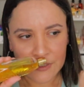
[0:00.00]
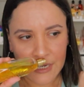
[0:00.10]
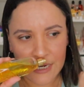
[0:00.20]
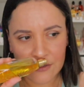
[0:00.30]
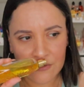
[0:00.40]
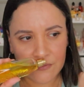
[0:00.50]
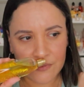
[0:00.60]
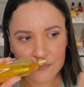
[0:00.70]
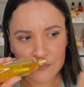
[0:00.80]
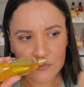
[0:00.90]
kind of
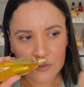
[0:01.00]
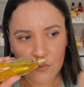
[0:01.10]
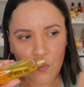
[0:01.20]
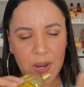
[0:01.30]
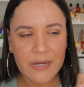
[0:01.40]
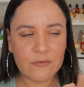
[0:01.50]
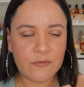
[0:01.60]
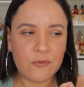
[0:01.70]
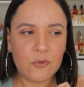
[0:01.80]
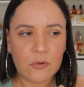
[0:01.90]
white
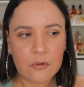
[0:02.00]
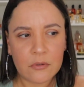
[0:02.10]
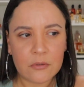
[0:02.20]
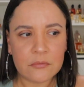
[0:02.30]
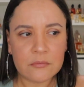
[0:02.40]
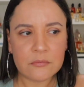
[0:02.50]
floral